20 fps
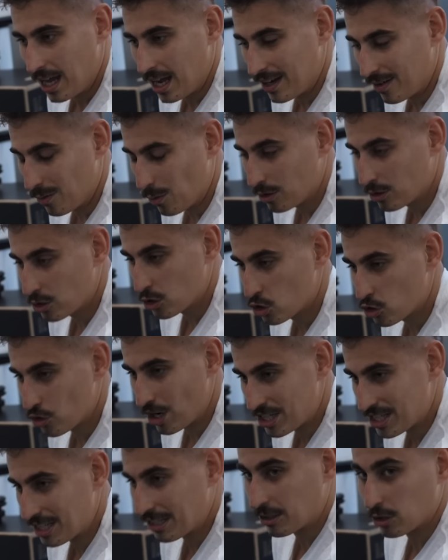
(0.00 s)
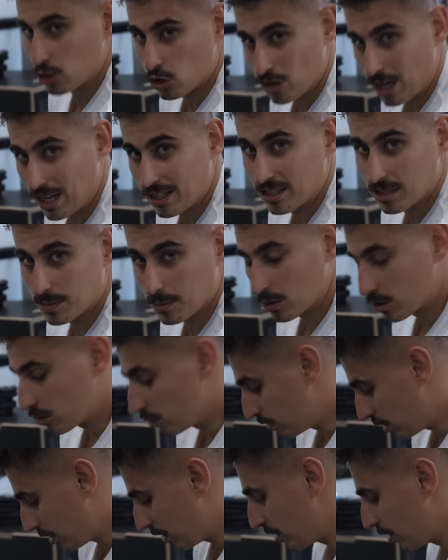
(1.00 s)
if you want to stretch and contract these
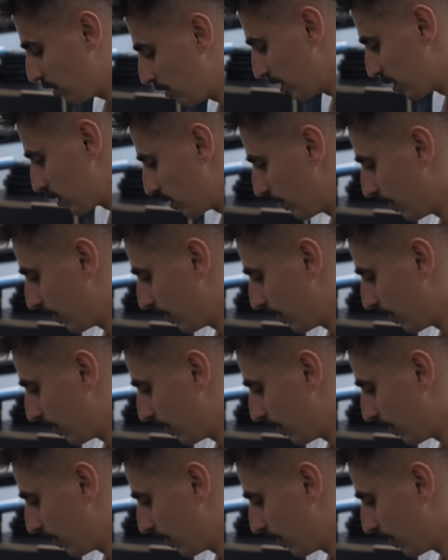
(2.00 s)
muscles, you can do this